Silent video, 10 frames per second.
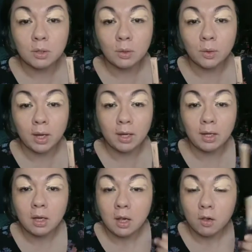
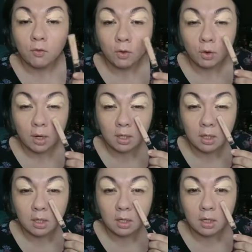okay, for
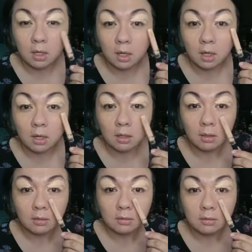any
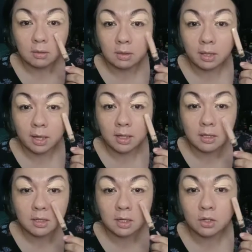uh,
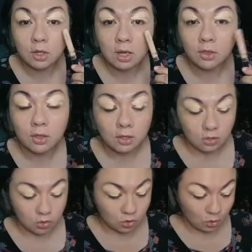lines underneath.
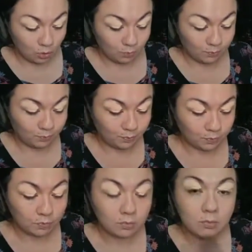So,
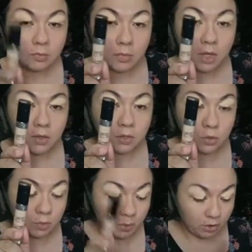this
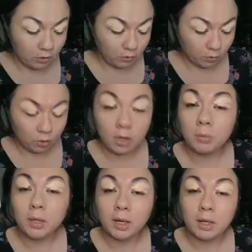one's better for
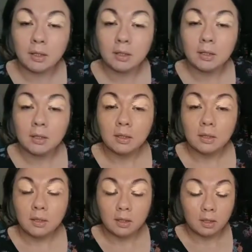applying
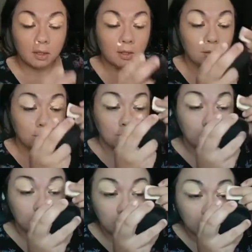um,
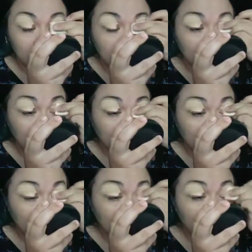
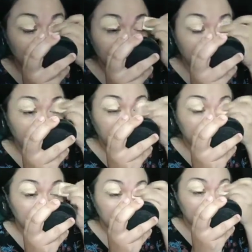on the
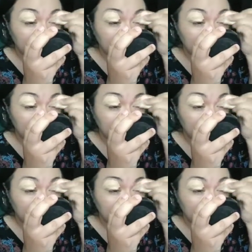eyelid.